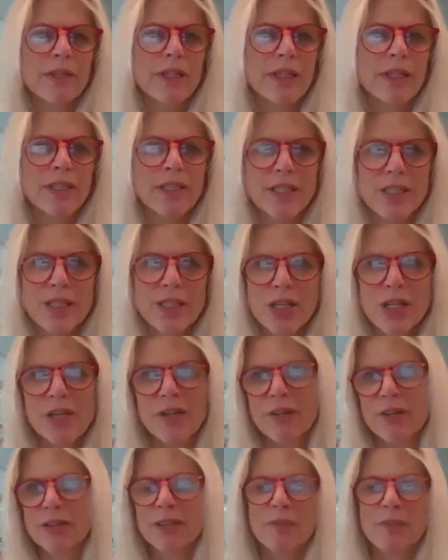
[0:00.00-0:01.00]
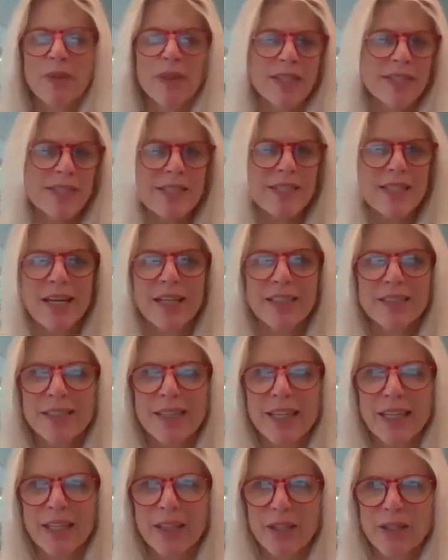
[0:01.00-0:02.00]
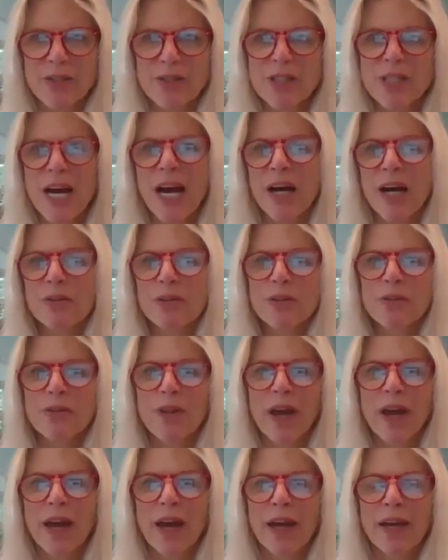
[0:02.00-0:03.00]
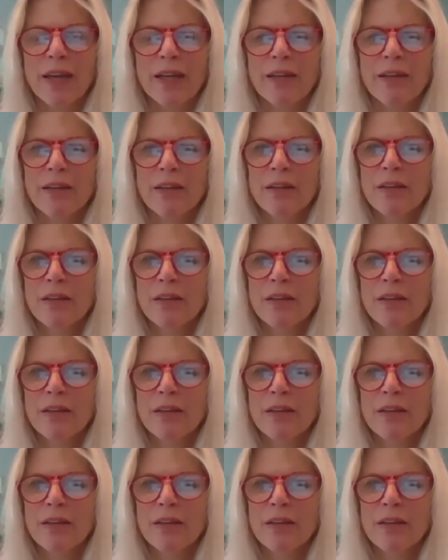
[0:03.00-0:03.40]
condition or something that's not diagnosed, how do they